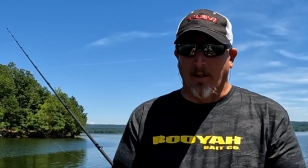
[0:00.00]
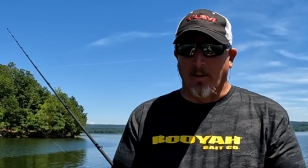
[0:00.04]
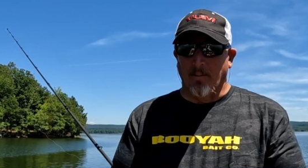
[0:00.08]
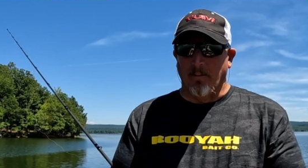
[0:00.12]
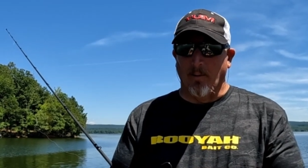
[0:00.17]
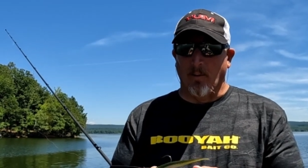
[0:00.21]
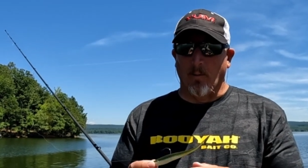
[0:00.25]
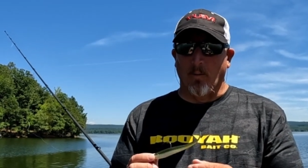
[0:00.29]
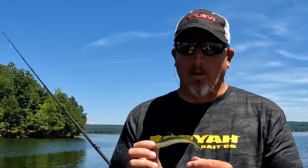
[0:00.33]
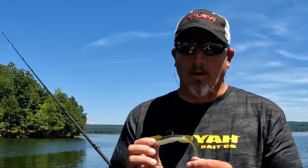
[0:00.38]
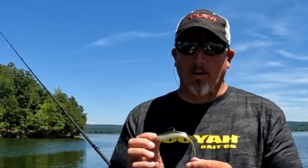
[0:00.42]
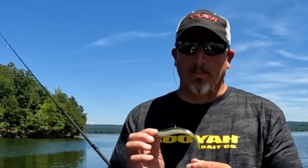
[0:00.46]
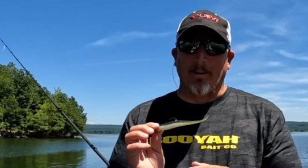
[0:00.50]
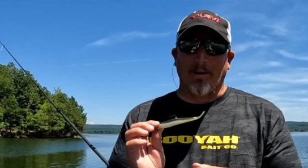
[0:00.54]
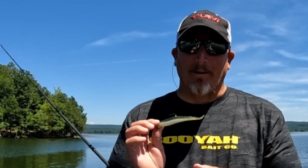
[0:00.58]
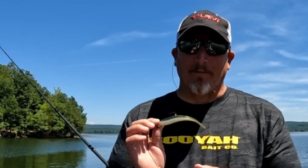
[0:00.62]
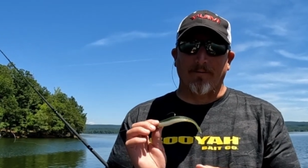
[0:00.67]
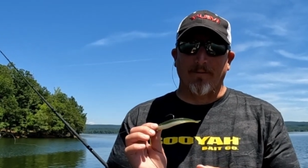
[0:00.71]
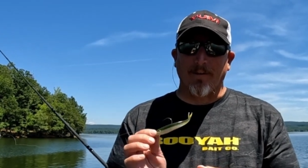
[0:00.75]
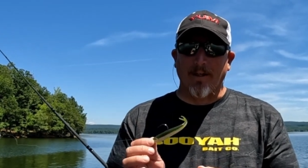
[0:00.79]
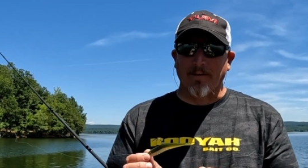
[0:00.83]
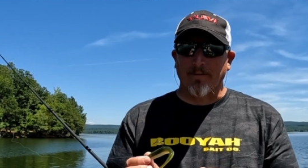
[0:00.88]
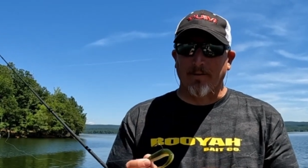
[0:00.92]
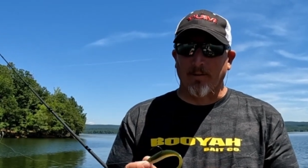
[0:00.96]
But one of my
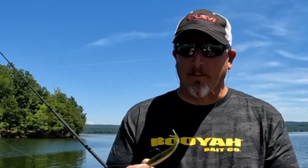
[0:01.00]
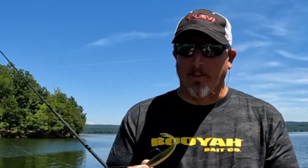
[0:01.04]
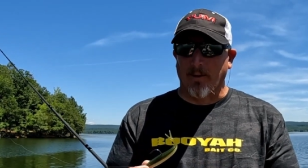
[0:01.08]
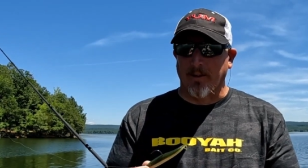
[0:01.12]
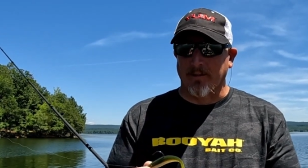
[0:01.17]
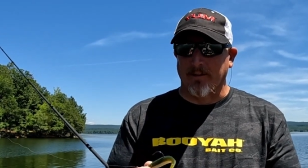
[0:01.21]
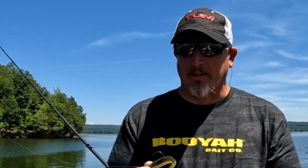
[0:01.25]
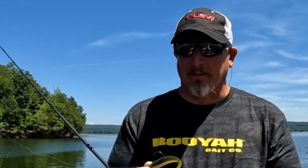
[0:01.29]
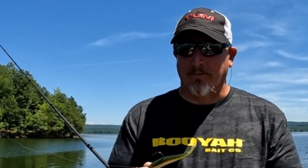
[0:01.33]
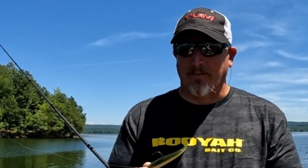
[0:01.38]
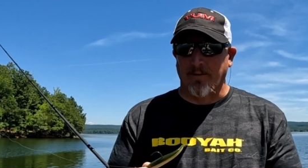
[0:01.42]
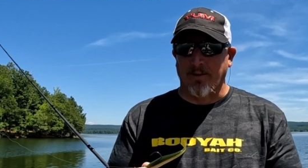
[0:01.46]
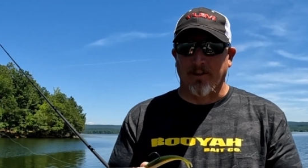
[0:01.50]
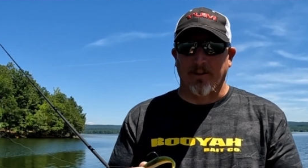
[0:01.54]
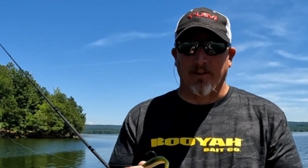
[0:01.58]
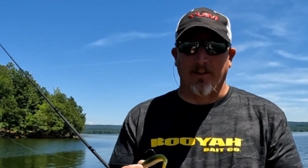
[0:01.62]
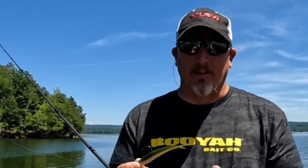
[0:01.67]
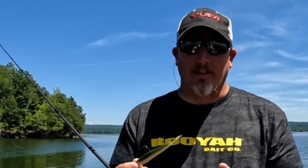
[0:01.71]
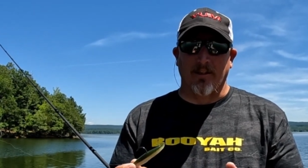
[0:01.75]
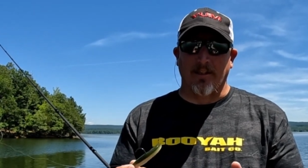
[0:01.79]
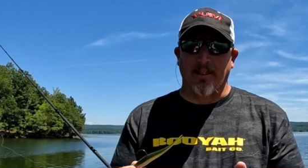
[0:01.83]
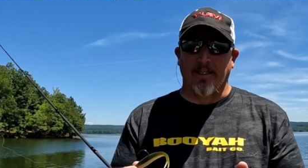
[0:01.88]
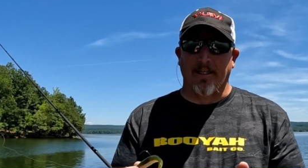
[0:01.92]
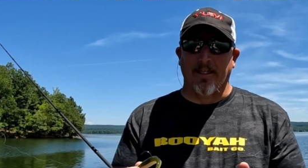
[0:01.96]
favorite ways to fish
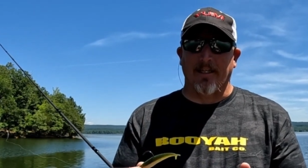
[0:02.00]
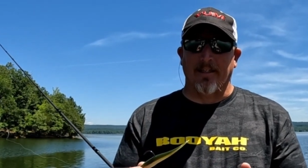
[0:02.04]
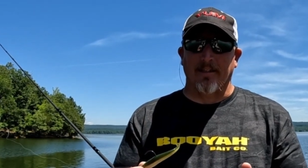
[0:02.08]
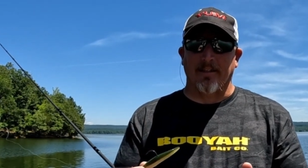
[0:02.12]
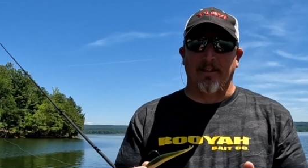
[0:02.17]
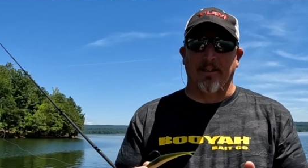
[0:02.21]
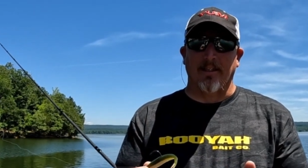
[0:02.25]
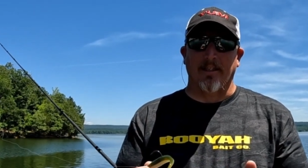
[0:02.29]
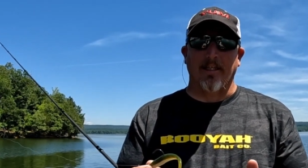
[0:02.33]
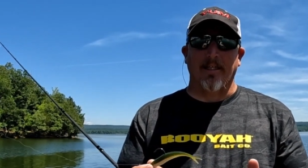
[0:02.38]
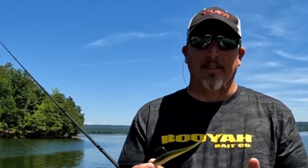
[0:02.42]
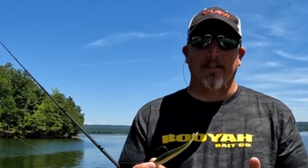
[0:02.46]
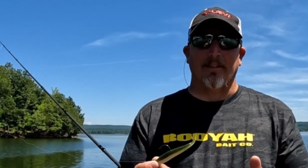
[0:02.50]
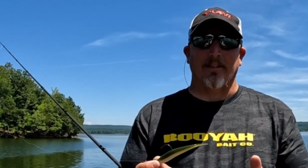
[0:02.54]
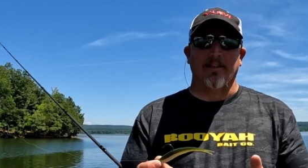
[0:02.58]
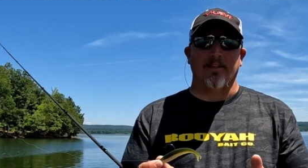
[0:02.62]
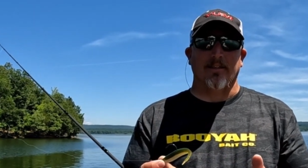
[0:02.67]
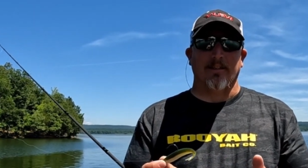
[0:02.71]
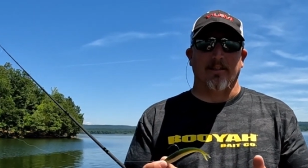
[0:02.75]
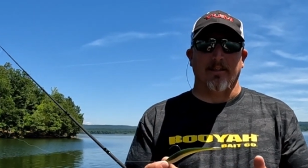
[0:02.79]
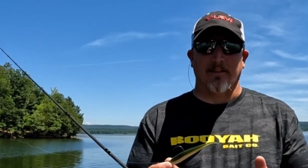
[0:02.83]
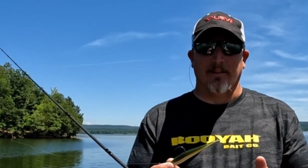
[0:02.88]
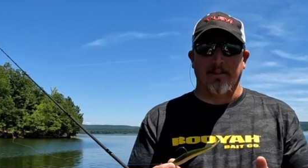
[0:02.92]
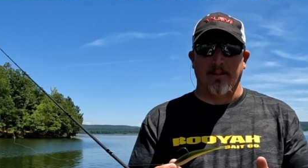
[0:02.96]
it in the
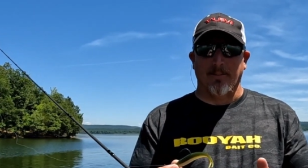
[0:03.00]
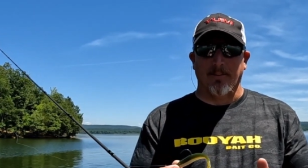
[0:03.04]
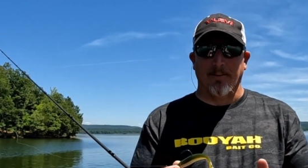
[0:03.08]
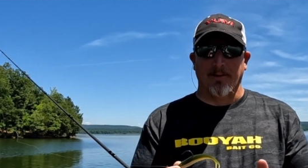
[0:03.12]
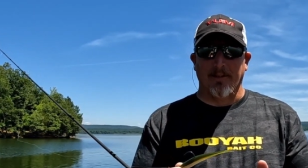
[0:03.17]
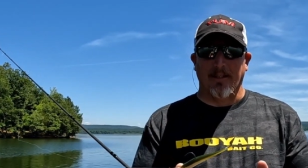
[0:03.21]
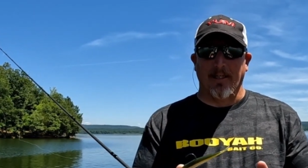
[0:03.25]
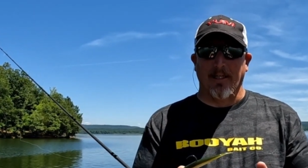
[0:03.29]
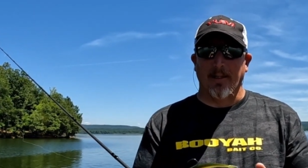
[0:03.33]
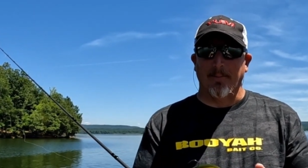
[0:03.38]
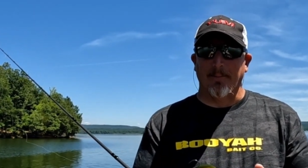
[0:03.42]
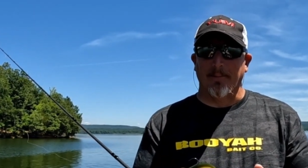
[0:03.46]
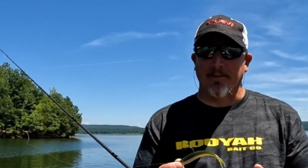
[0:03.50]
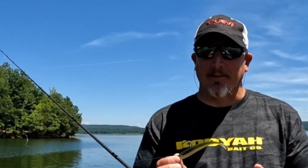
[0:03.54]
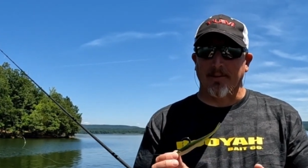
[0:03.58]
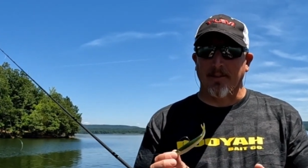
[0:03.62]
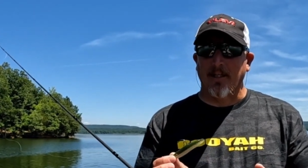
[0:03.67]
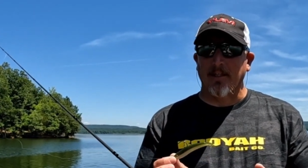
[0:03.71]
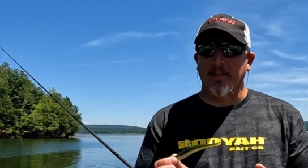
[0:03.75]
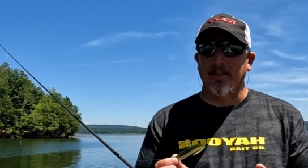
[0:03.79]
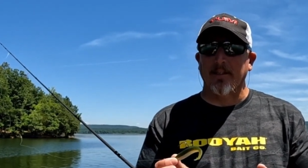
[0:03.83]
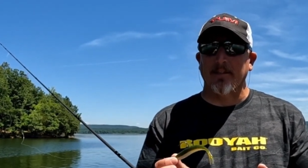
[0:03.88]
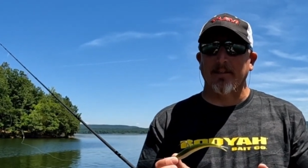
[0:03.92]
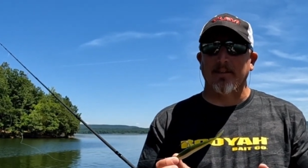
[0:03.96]
ledges in the summertime is
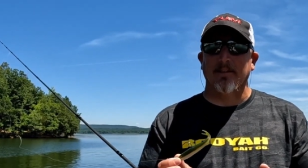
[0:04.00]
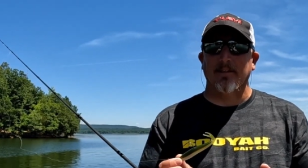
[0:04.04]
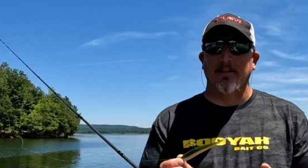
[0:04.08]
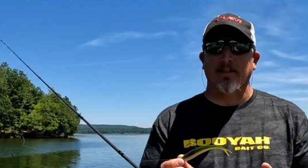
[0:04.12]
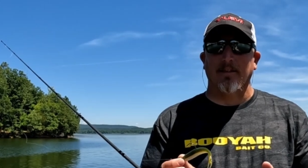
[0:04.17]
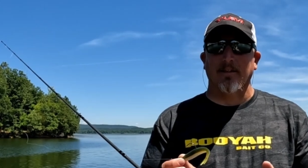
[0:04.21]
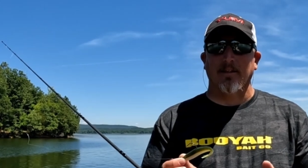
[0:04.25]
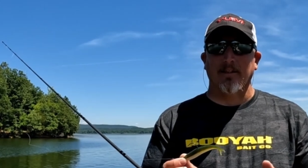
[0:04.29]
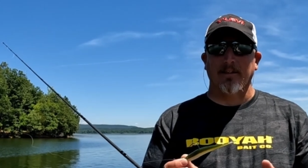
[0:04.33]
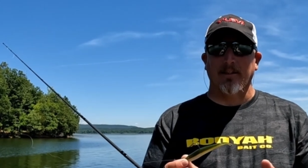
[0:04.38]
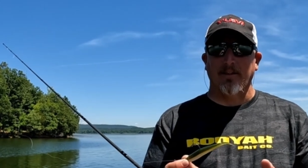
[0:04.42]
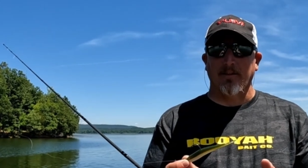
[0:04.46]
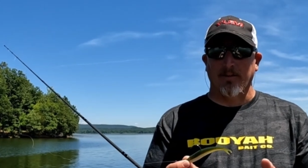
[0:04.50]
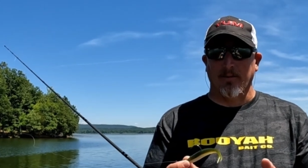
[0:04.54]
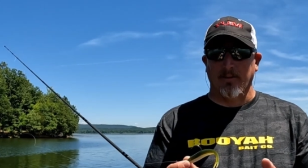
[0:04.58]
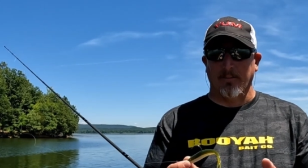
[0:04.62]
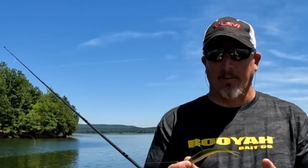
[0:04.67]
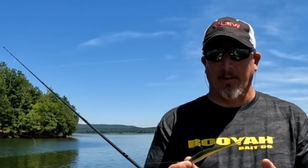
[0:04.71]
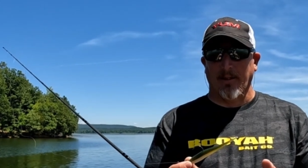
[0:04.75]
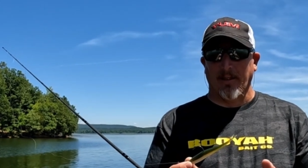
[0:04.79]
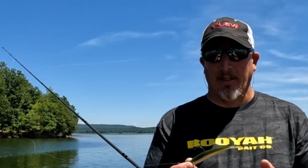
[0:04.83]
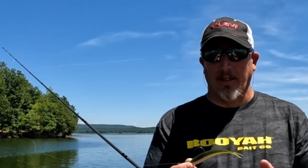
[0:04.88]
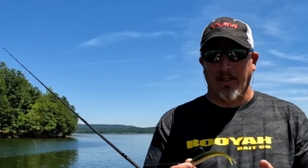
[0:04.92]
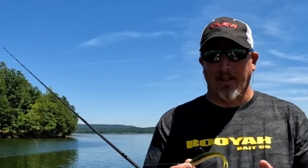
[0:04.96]
not necessarily using
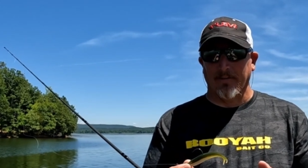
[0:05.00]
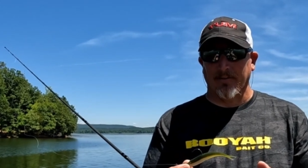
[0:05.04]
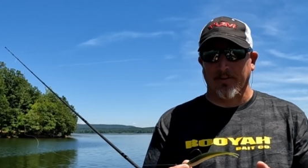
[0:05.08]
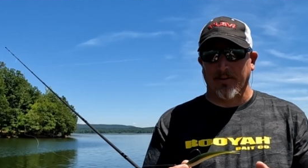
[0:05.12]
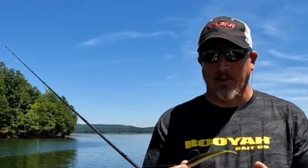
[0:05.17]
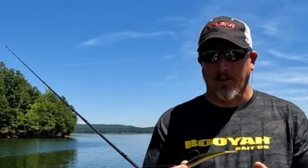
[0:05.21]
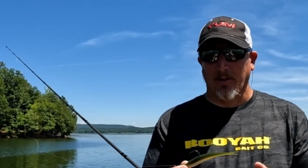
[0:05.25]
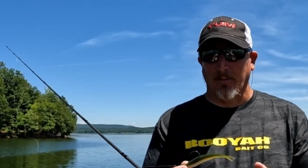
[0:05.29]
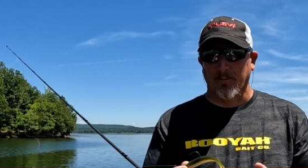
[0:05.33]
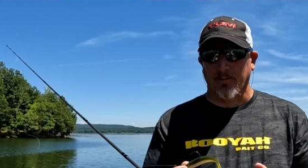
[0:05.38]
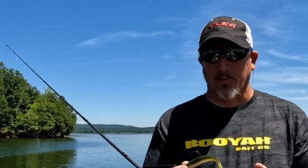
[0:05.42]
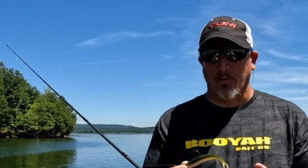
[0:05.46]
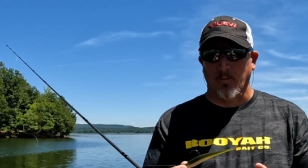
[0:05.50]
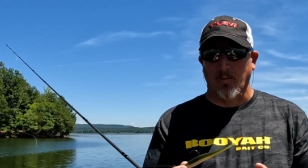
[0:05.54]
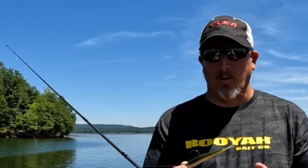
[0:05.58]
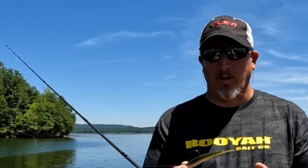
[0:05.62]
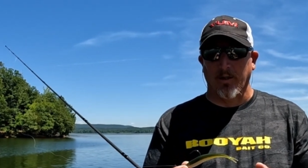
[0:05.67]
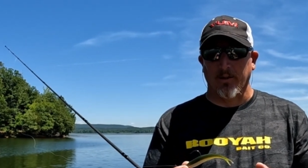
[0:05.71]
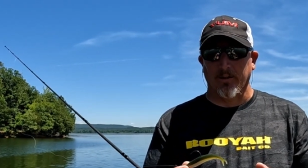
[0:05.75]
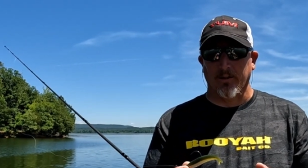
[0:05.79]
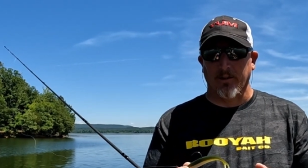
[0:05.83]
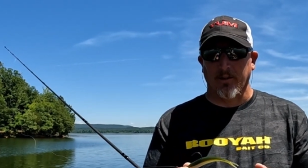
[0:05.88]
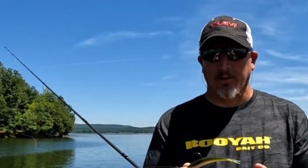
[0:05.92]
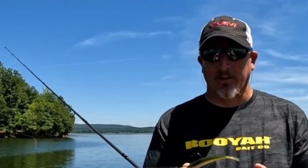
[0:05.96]
my live scope to
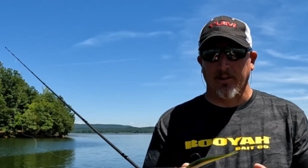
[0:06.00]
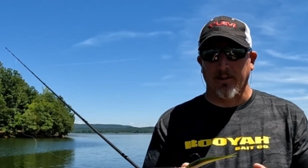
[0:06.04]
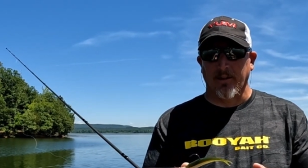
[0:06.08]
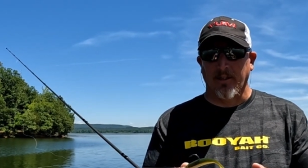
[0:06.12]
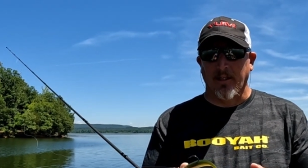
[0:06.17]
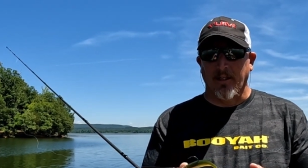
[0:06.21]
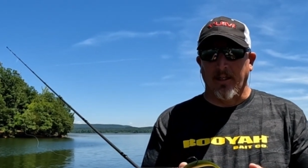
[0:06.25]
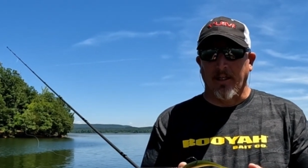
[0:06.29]
watch it.